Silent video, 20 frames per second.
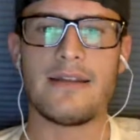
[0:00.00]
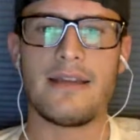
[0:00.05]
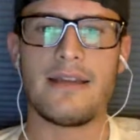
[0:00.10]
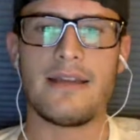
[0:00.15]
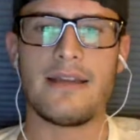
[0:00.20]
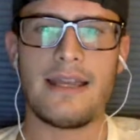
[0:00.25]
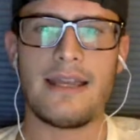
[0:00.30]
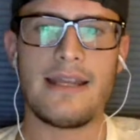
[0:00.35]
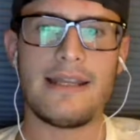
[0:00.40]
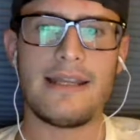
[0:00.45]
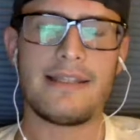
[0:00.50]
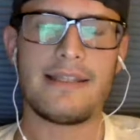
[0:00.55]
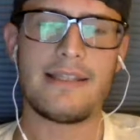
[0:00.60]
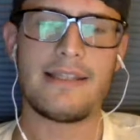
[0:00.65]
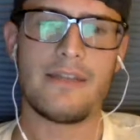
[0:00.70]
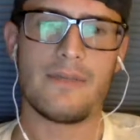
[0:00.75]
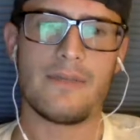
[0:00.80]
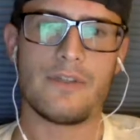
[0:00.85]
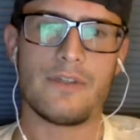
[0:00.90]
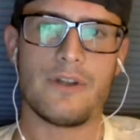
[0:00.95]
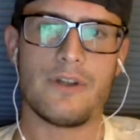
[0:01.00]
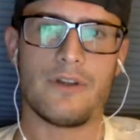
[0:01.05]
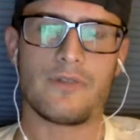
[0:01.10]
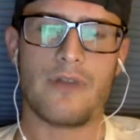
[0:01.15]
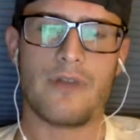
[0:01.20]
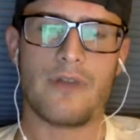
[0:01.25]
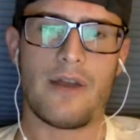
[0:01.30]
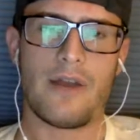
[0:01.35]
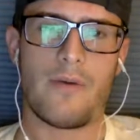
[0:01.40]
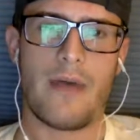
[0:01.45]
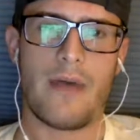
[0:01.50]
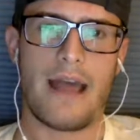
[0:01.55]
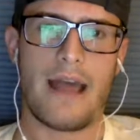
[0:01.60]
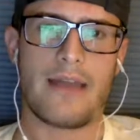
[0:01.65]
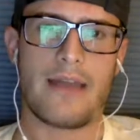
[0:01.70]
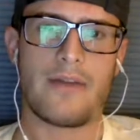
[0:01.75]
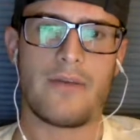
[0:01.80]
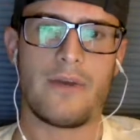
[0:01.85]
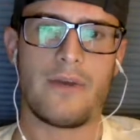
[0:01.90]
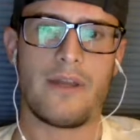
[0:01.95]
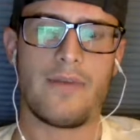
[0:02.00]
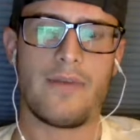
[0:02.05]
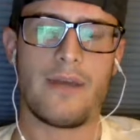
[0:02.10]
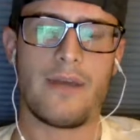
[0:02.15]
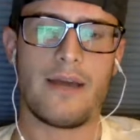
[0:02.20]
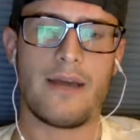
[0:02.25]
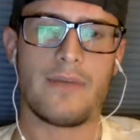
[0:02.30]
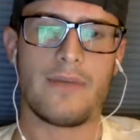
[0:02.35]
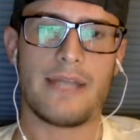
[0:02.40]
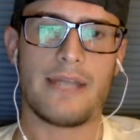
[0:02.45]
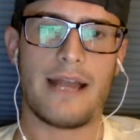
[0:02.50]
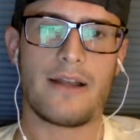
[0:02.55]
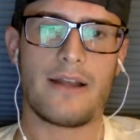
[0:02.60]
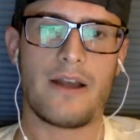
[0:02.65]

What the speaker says: needs to see results right away when he becomes a head coach.